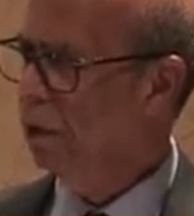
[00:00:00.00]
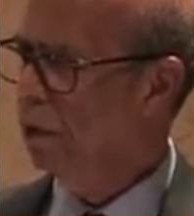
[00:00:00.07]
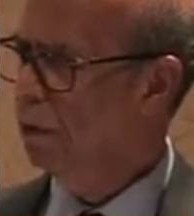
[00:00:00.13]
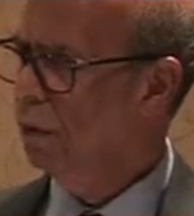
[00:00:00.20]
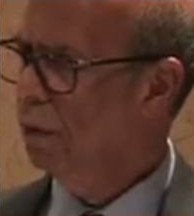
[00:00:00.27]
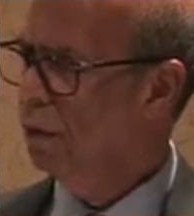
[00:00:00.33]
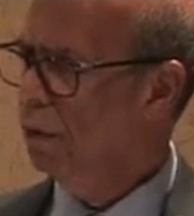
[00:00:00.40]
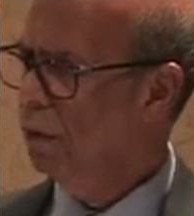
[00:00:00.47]

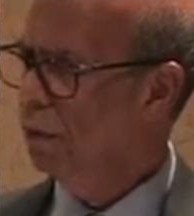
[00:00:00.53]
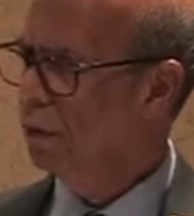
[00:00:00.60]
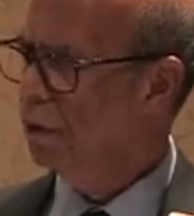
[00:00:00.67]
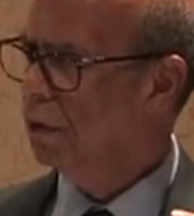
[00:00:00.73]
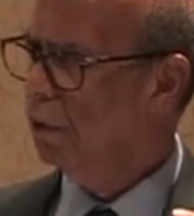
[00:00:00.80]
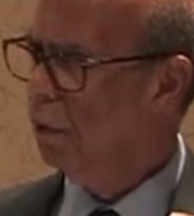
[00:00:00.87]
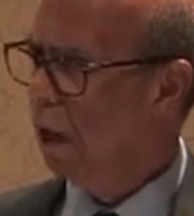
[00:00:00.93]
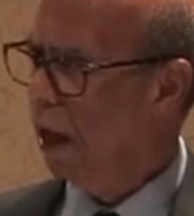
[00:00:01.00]
whose
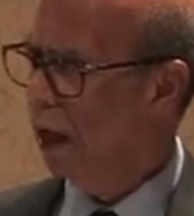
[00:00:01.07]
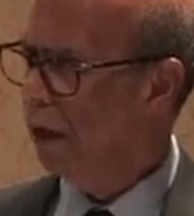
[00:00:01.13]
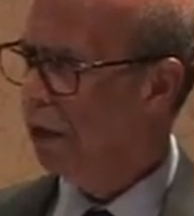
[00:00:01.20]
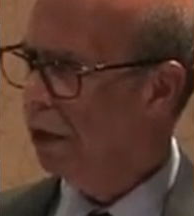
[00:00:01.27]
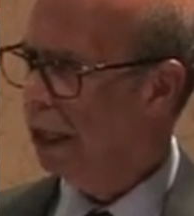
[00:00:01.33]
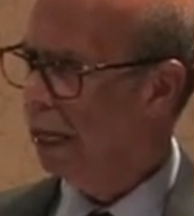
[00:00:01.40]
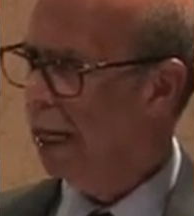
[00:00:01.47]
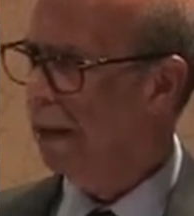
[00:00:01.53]

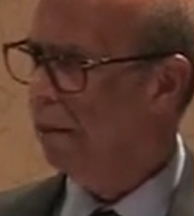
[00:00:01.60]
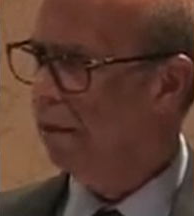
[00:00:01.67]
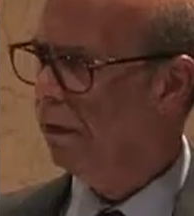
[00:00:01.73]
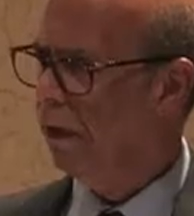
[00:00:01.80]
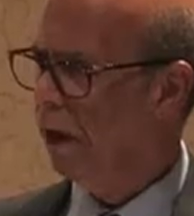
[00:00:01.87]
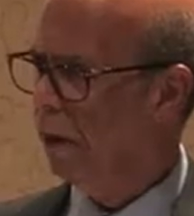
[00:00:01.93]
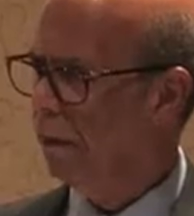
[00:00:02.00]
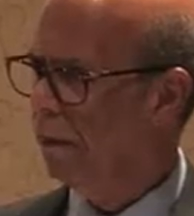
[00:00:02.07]
wealth came
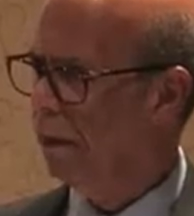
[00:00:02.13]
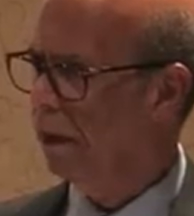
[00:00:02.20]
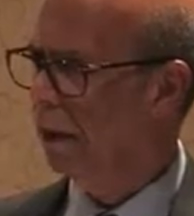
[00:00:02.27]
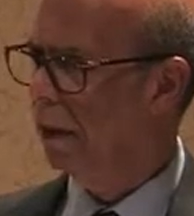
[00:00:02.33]
from